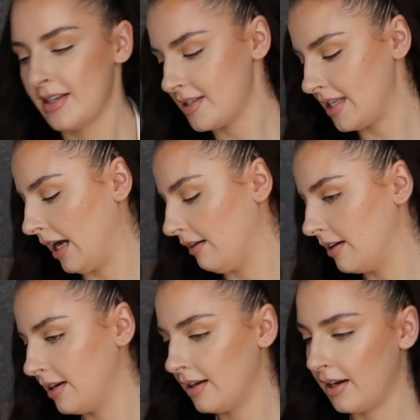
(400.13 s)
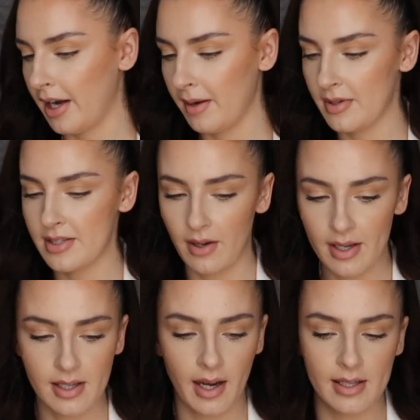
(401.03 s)
So I'm so
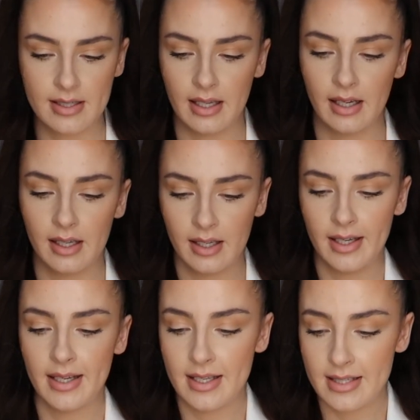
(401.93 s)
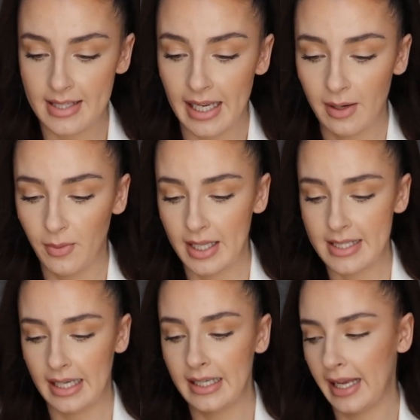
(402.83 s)
excited to see
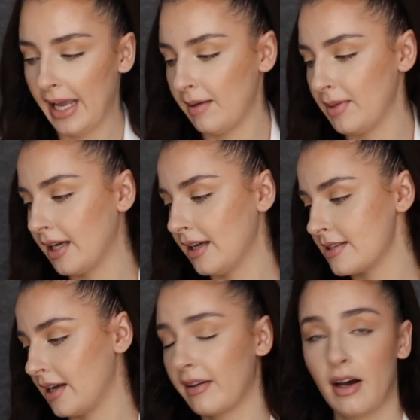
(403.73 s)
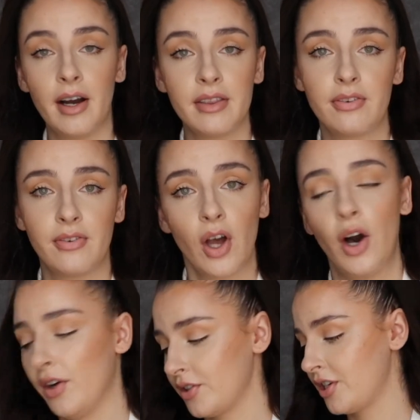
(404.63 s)
what's in here because I kind of forgot.